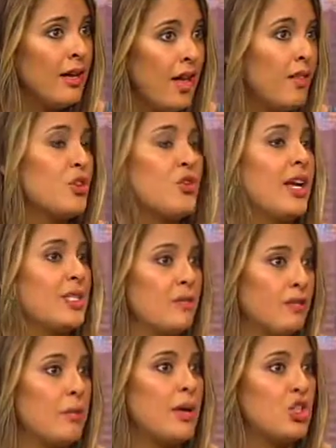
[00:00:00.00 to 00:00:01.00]
and the
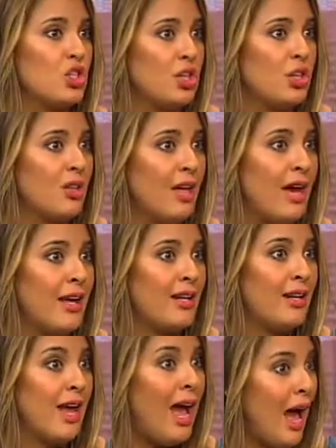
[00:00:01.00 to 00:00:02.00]
transformation that
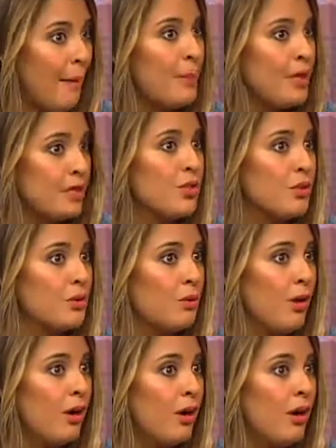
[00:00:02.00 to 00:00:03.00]
happens to
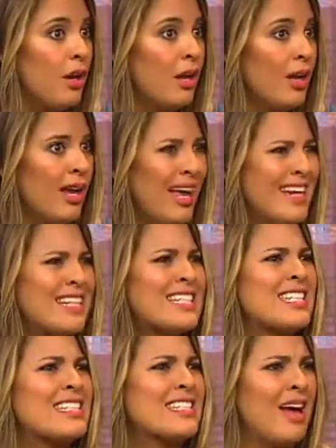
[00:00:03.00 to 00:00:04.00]
her. And it's
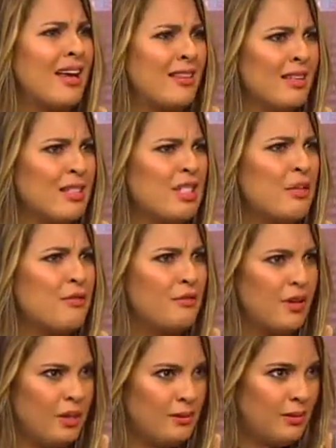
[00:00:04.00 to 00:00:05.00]
a silent
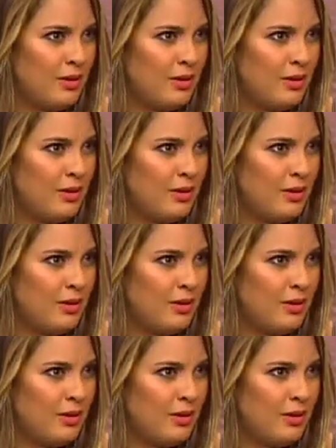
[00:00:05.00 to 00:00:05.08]
film.